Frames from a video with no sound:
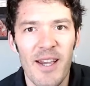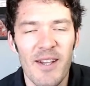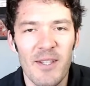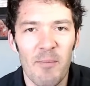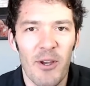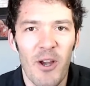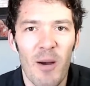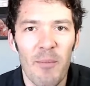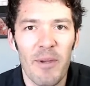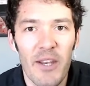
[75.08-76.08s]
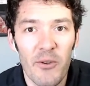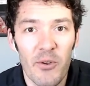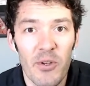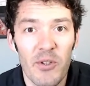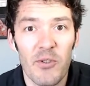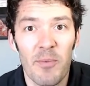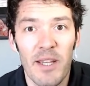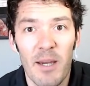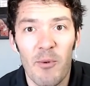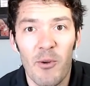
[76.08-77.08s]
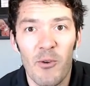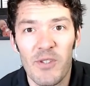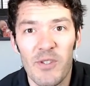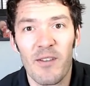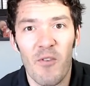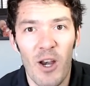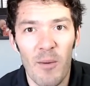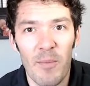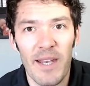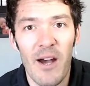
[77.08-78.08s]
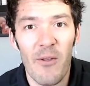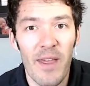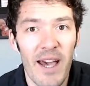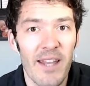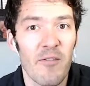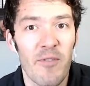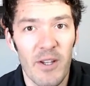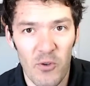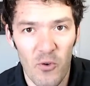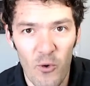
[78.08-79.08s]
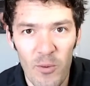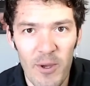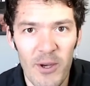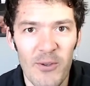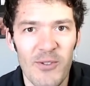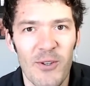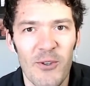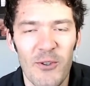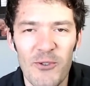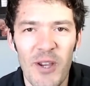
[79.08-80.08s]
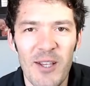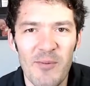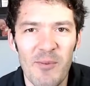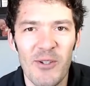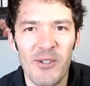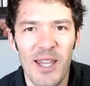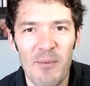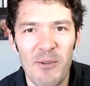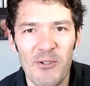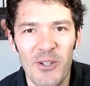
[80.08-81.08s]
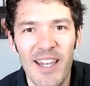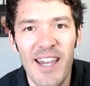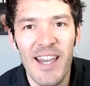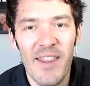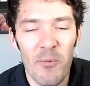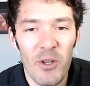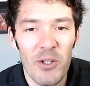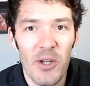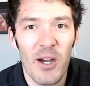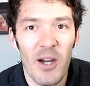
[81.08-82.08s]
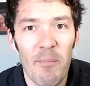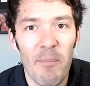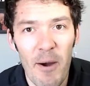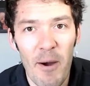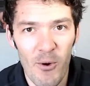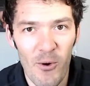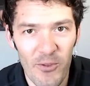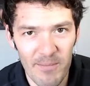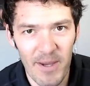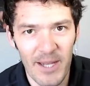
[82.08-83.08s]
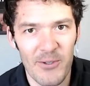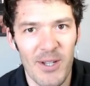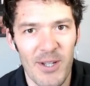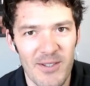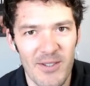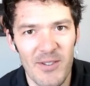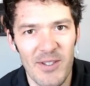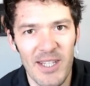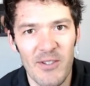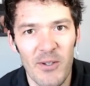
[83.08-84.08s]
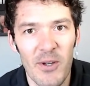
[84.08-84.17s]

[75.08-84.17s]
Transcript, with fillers: some of the common endocrine disrupting chemicals in the environment, how that affects our hormones, our neurotransmitters, chemistry. Then we're going to talk about mold and mycotoxicity. So